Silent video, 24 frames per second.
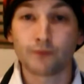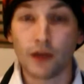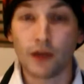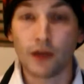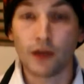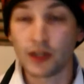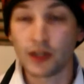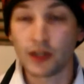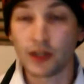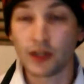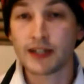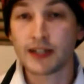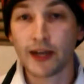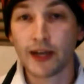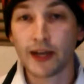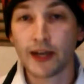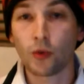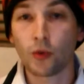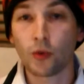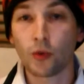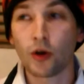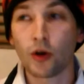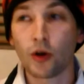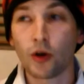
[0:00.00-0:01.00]
If you're going to take
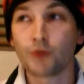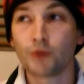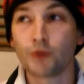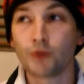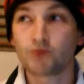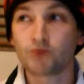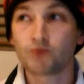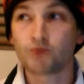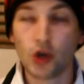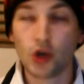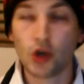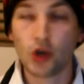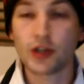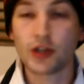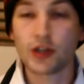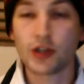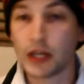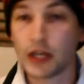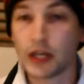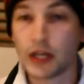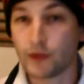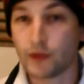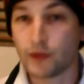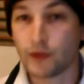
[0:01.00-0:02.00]
a world, try and
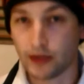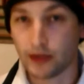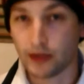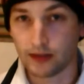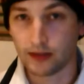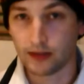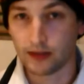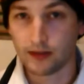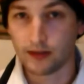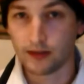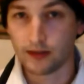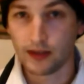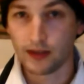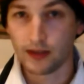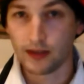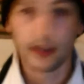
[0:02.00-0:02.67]
change a few things.